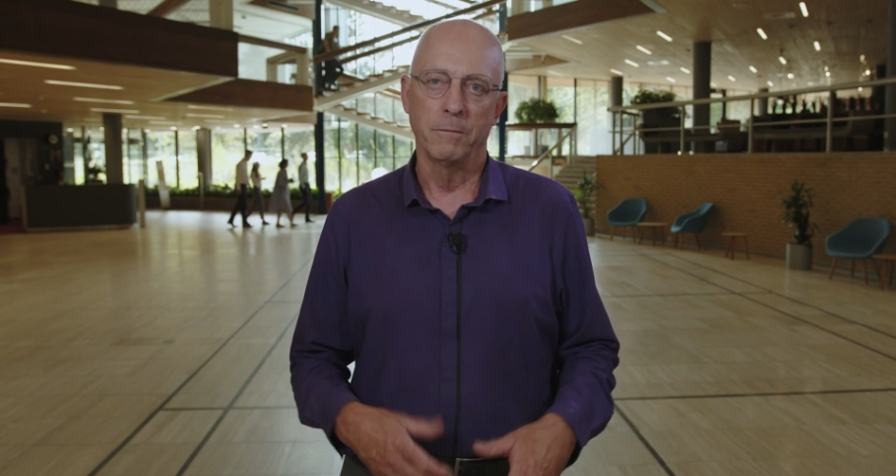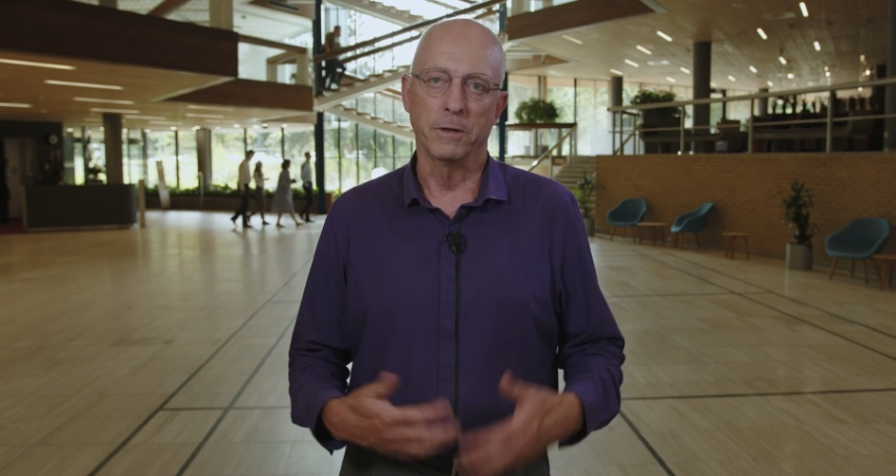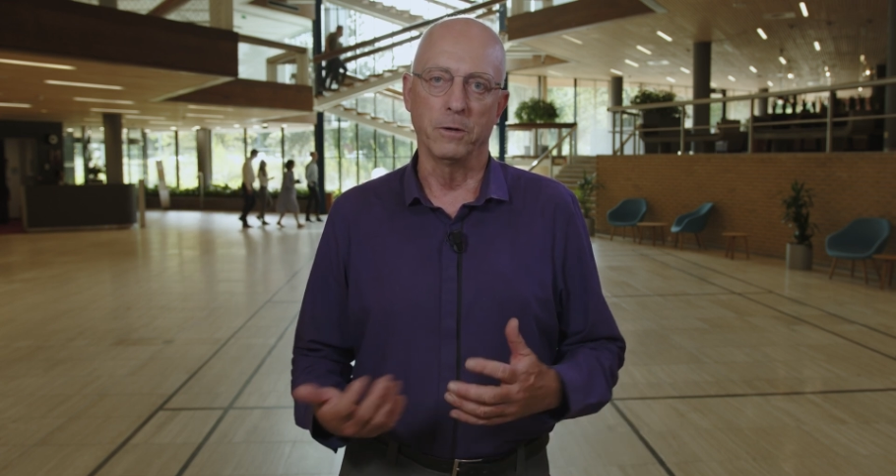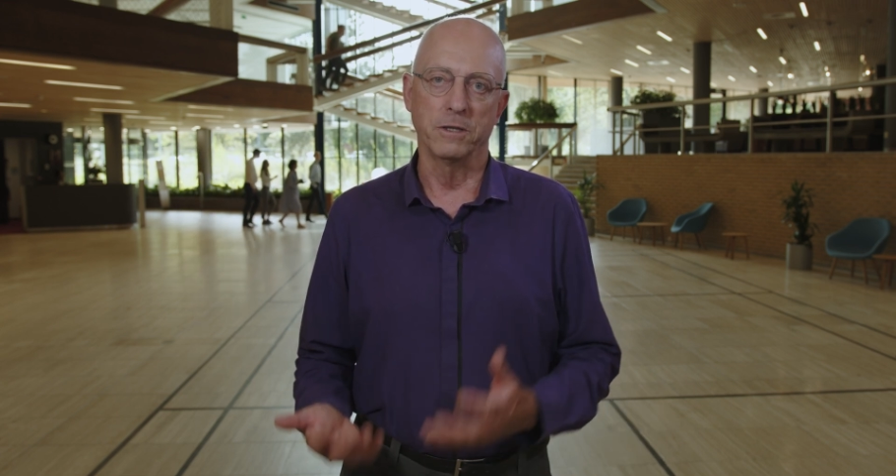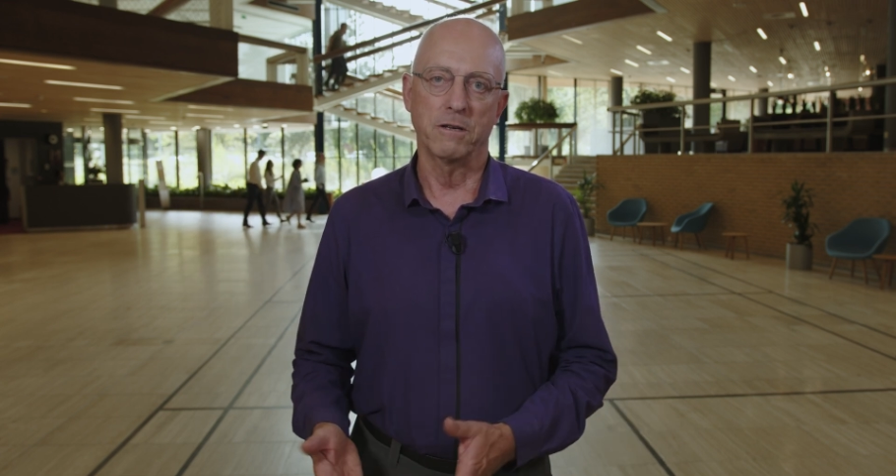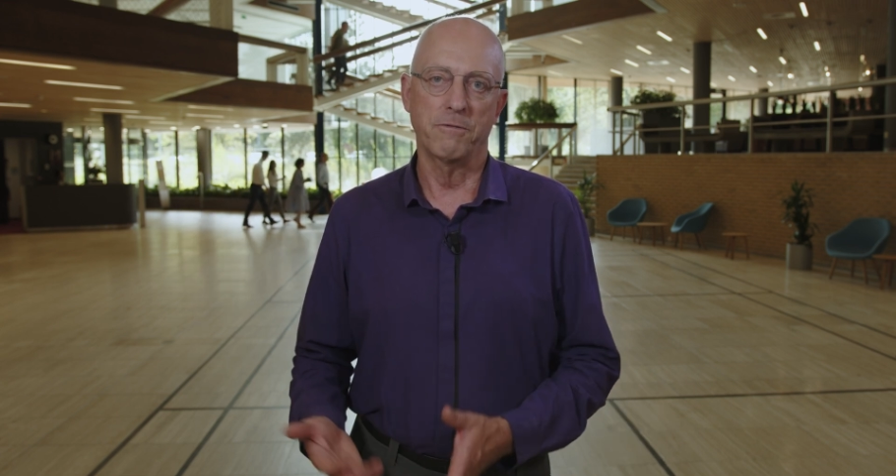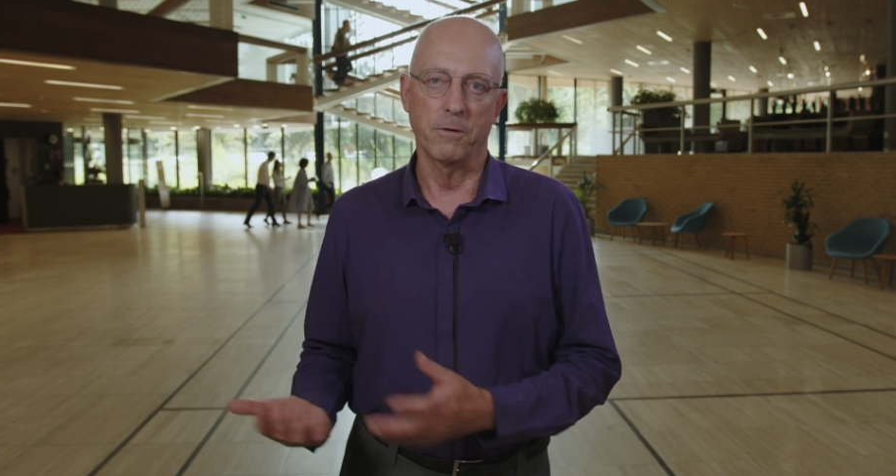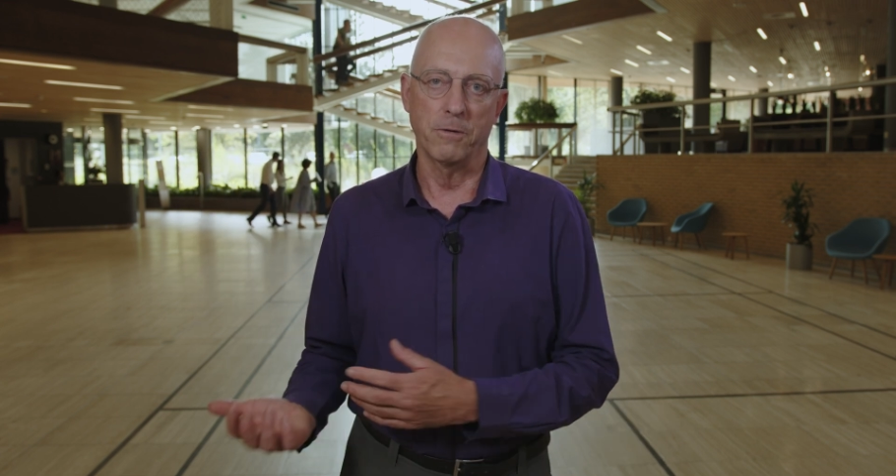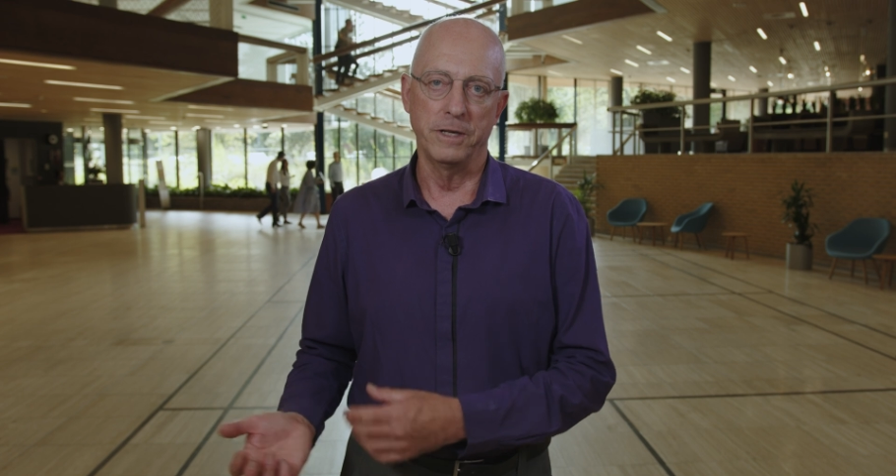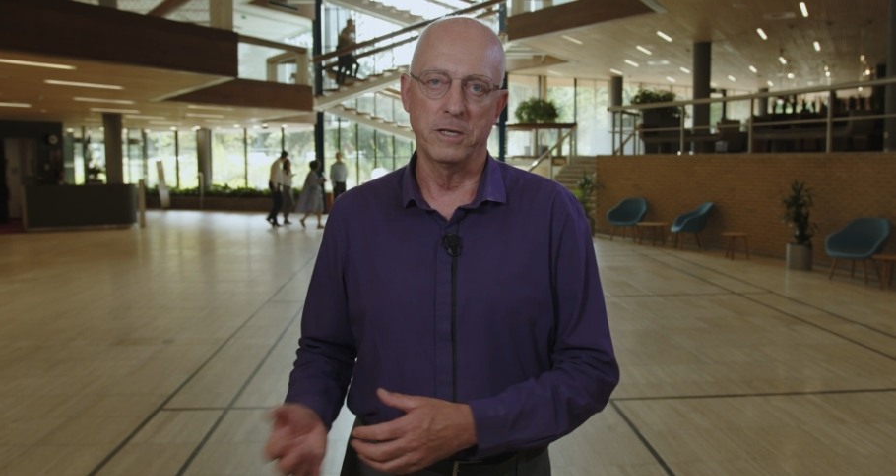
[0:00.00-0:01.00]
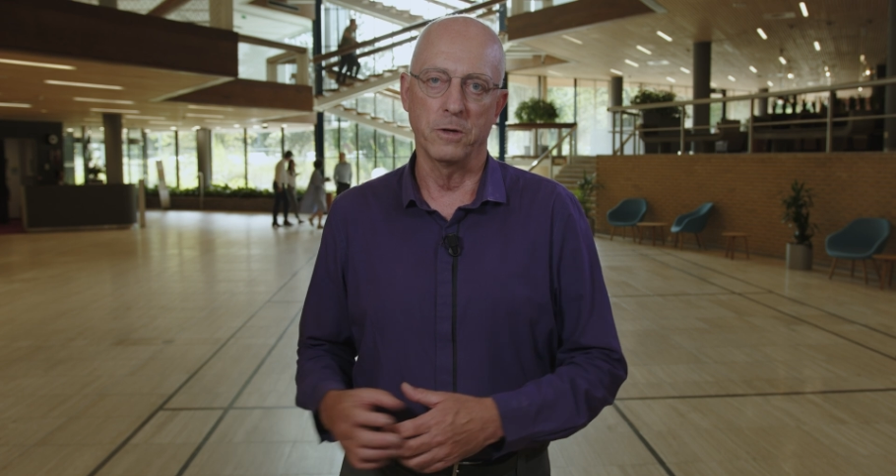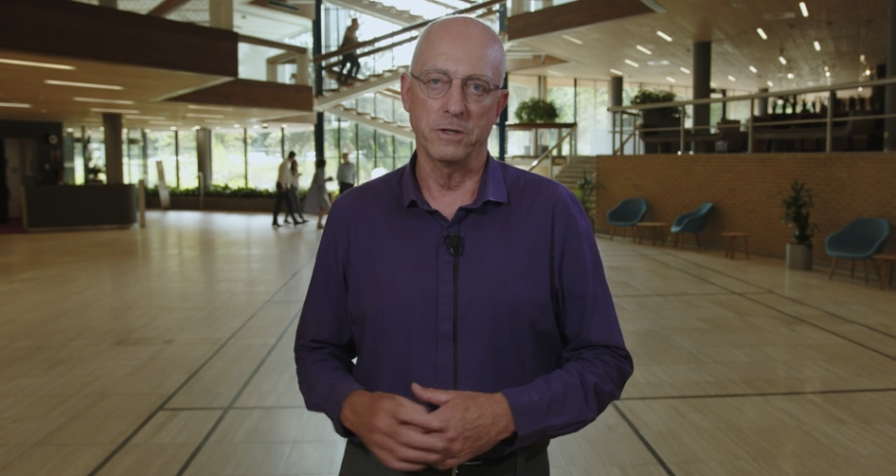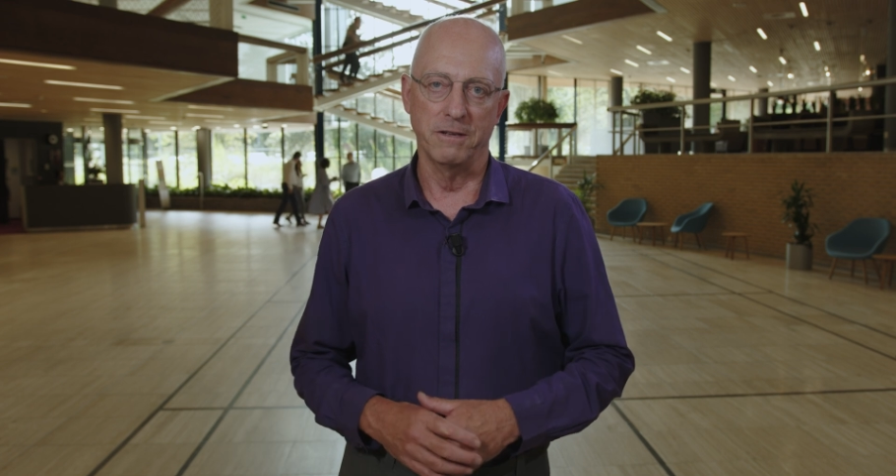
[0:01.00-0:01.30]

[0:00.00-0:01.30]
but also for a resource